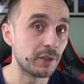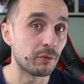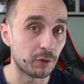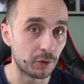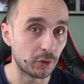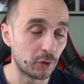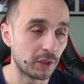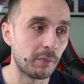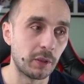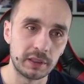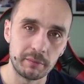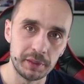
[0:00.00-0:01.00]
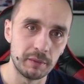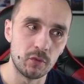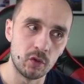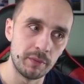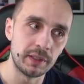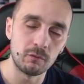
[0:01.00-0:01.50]
We're going to talk about them in a
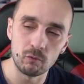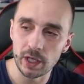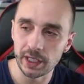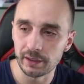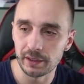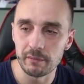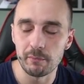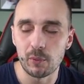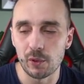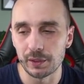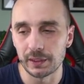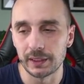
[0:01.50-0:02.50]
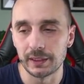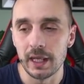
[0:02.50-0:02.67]
moment and why they're important.